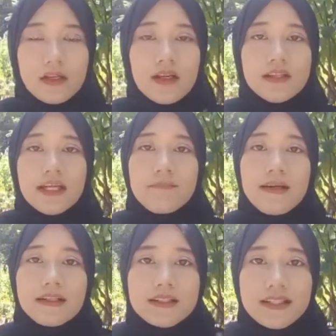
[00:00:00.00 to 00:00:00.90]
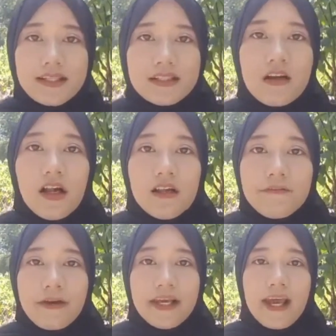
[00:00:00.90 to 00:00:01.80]
Number 6.
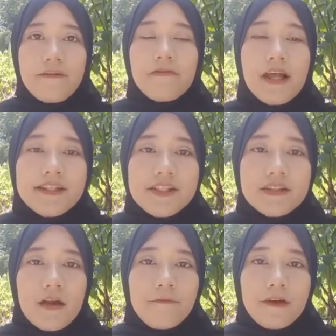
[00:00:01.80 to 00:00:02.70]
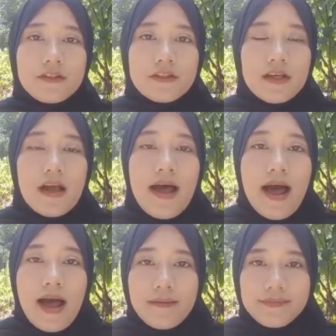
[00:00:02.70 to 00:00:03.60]
Goal-free evaluation approach.
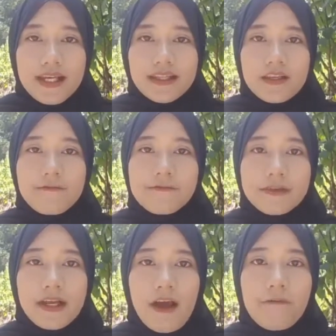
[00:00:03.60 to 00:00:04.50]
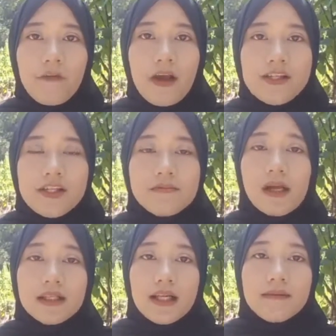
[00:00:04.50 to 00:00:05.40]
Objective-free evaluation
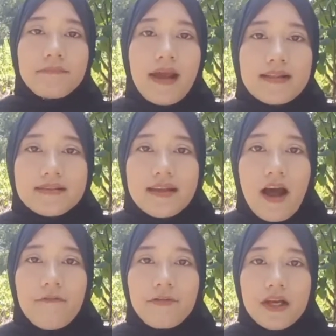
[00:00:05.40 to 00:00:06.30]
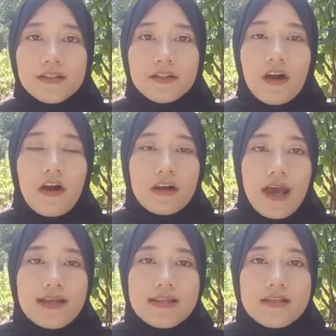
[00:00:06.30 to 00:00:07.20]
model means the evaluator or
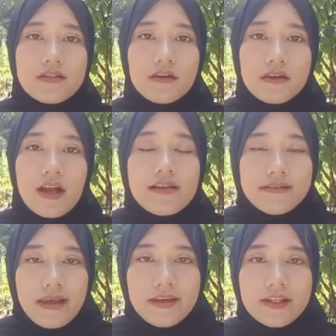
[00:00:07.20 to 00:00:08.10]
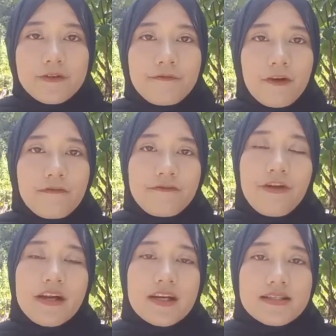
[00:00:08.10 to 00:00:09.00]
assessor take from
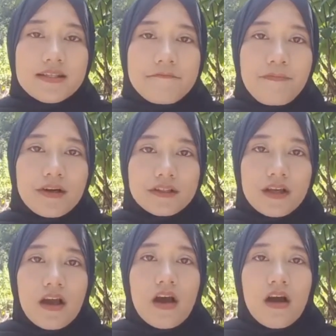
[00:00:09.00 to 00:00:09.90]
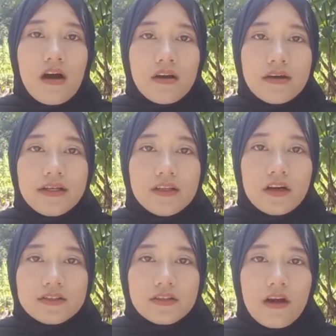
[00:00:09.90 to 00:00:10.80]
various reports or
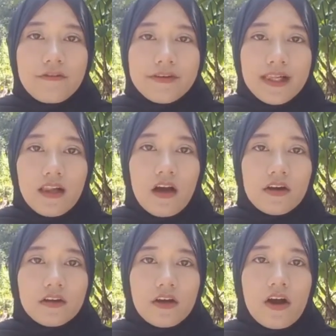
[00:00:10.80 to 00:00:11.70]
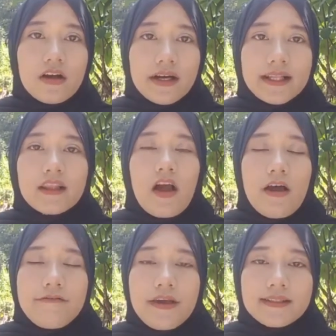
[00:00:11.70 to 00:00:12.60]
records of real or concrete
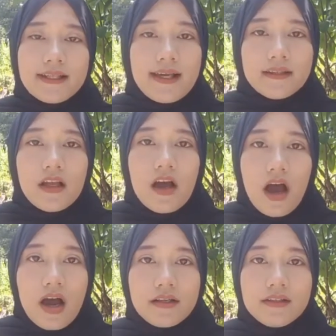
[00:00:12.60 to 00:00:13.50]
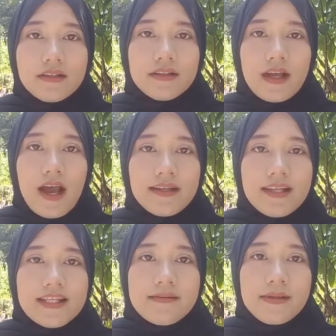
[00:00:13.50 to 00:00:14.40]
effect and
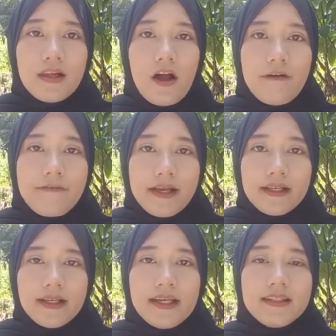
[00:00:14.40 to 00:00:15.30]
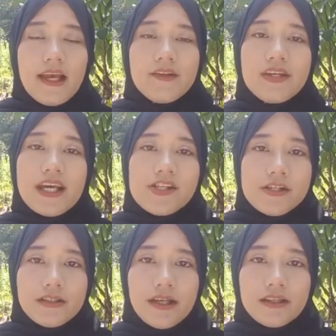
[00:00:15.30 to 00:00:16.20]
undeniable effect in
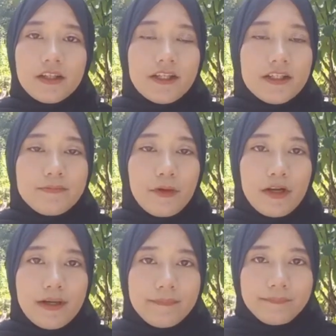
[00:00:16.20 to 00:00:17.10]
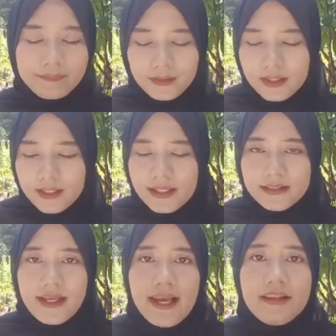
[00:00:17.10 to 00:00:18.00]
education and training program.
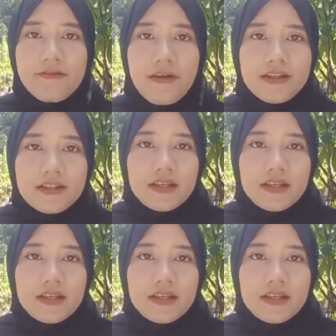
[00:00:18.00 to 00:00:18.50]
The advantage